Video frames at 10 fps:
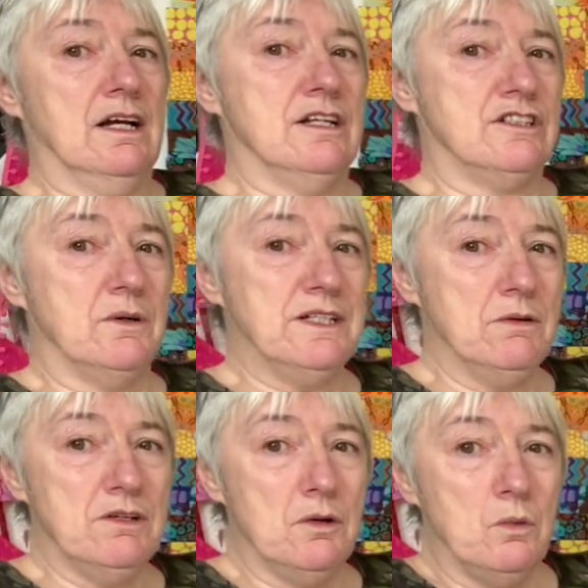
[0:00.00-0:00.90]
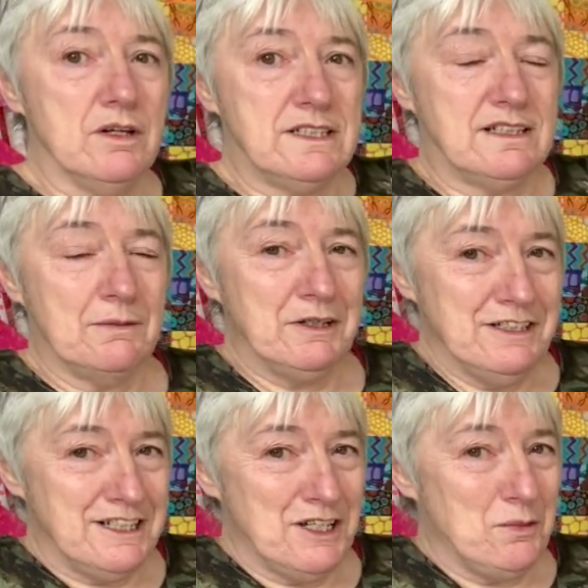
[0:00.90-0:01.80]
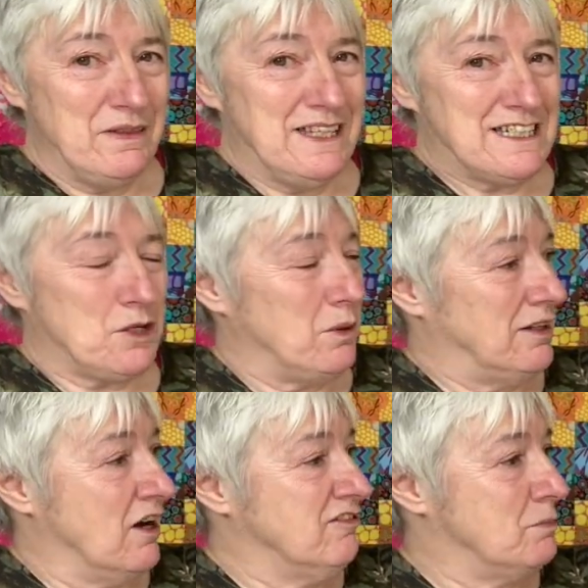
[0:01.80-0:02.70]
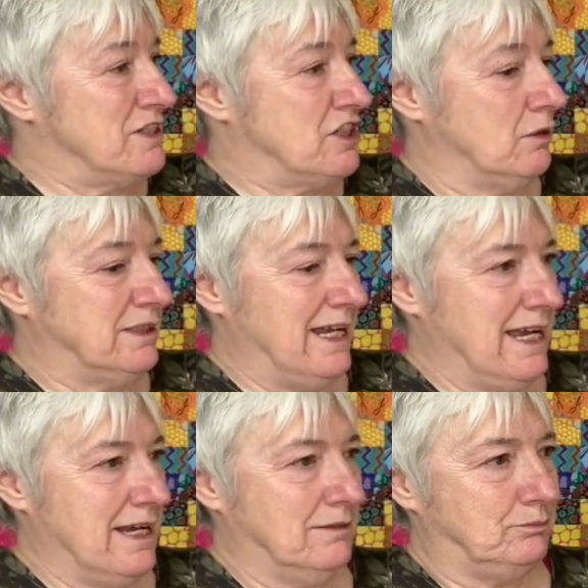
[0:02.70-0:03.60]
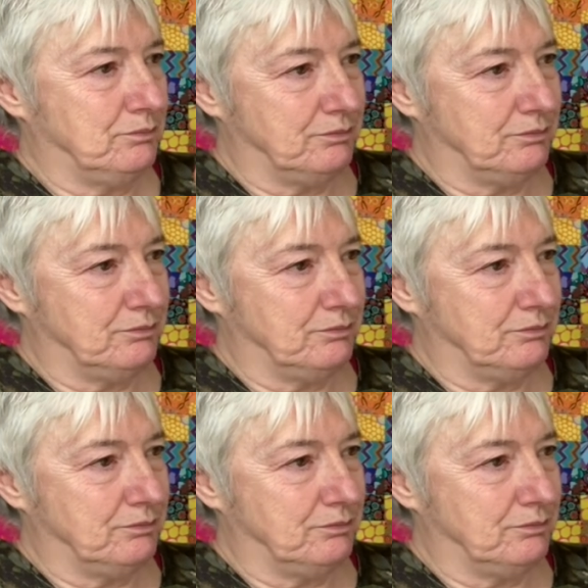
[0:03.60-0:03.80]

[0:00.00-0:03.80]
So I don't know what I'm going to do with this quilt over my shoulder here.